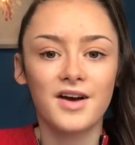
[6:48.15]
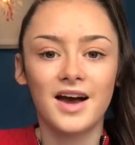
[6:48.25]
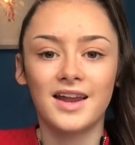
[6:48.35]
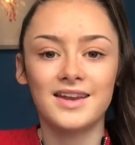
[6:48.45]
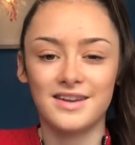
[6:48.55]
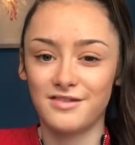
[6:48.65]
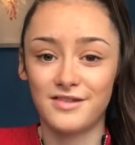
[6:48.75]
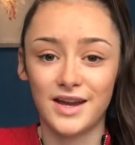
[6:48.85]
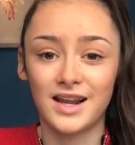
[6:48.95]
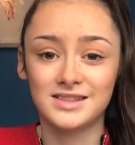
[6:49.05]
and I never
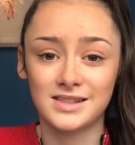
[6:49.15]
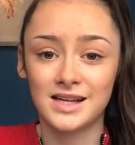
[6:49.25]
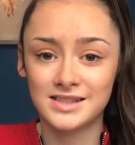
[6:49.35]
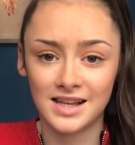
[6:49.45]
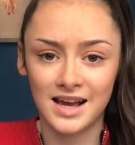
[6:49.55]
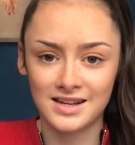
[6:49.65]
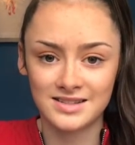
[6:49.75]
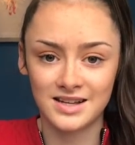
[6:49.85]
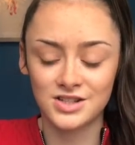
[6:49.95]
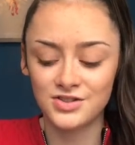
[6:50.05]
realised that until I had
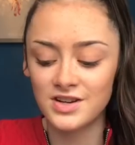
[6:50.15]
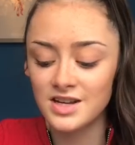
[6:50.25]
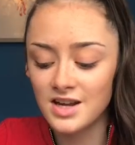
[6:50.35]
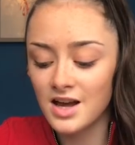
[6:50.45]
surgery.